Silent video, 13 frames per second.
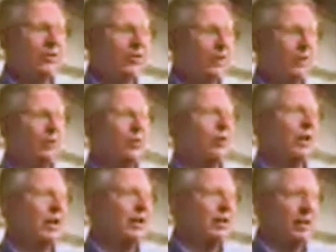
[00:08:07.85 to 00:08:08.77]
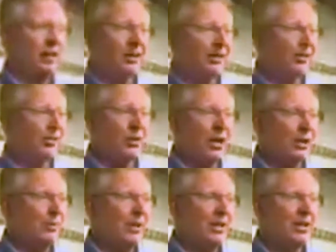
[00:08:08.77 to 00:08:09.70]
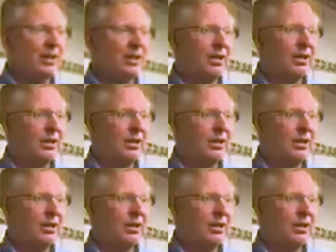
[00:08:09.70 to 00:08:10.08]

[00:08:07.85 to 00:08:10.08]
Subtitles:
self-trained astronomy.